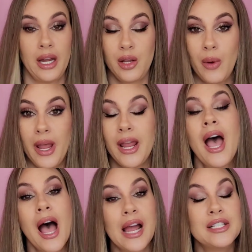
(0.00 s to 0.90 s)

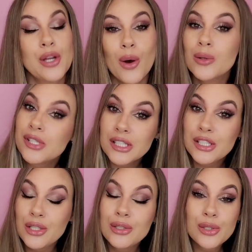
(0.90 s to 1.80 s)
Anyway, I don't
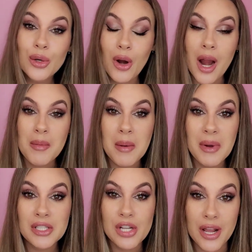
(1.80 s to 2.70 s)
just do true crime
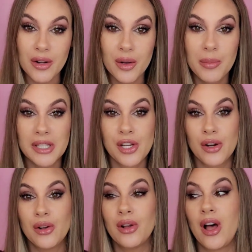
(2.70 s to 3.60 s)
on my channel. My
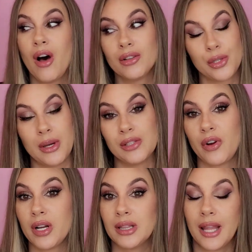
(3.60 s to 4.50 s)
channel also
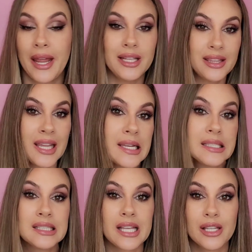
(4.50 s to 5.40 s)
has very light
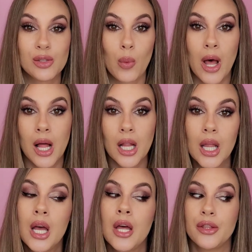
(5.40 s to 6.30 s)
things as
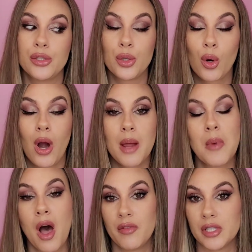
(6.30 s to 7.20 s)
well. The true
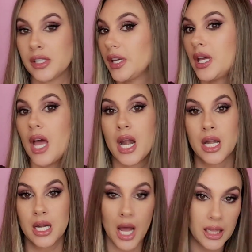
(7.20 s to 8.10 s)
crime, obviously,
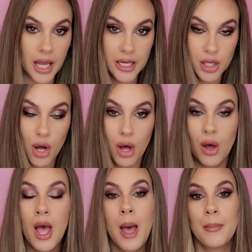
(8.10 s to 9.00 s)
not light at
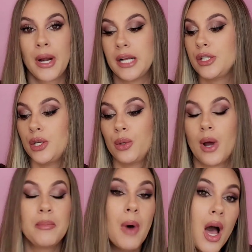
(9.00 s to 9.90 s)
all. But I
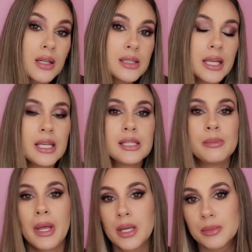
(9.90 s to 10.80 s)
do
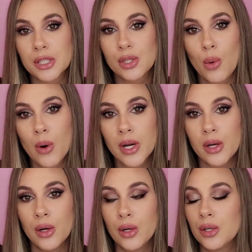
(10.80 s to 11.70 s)
unboxings, makeup
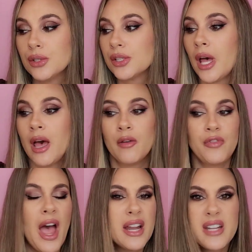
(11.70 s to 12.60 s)
tutorials,
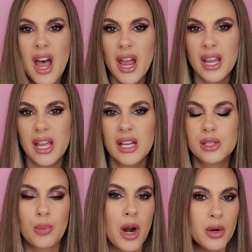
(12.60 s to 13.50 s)
fad
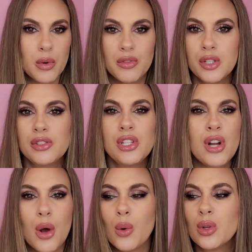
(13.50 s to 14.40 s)
diets, product reviews,
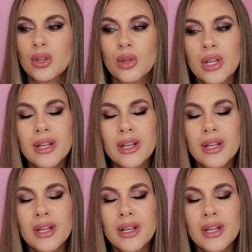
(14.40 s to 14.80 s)
you know,